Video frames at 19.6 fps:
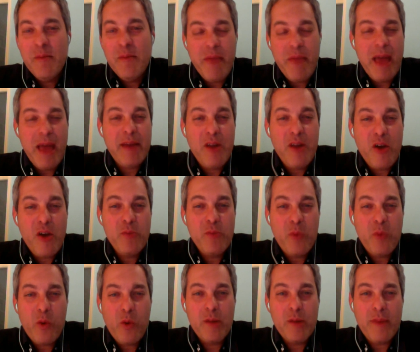men know
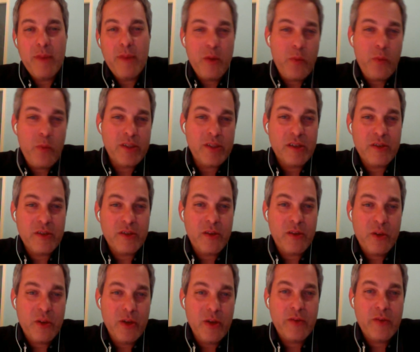more about what's under
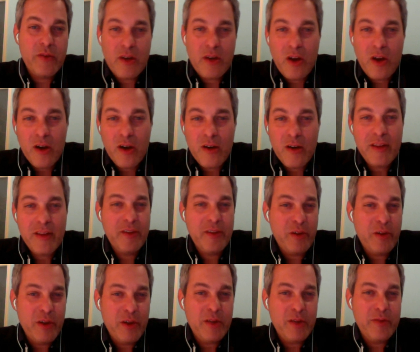the hood of a car than
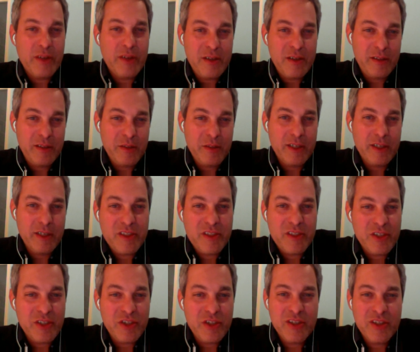the hood of a clitoris,
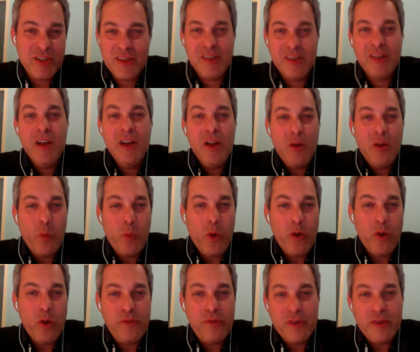such as the
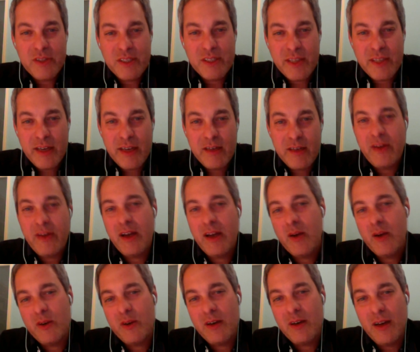woeful state of
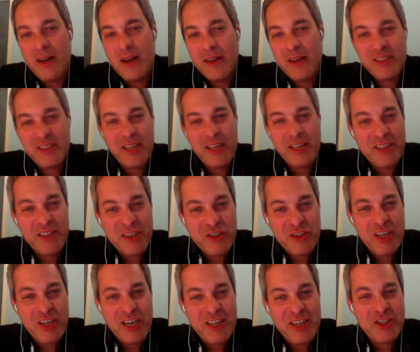our sex
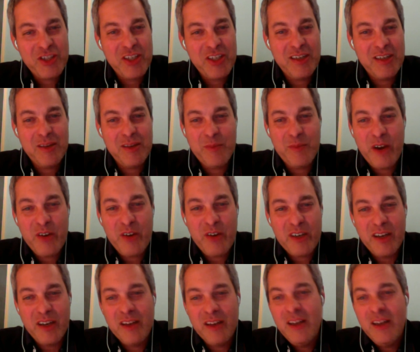education in
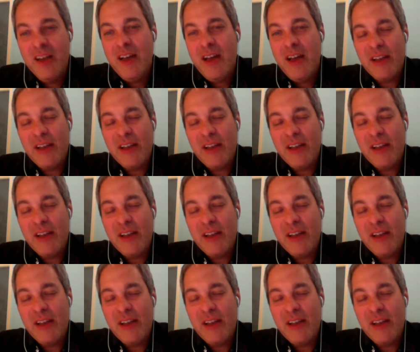America.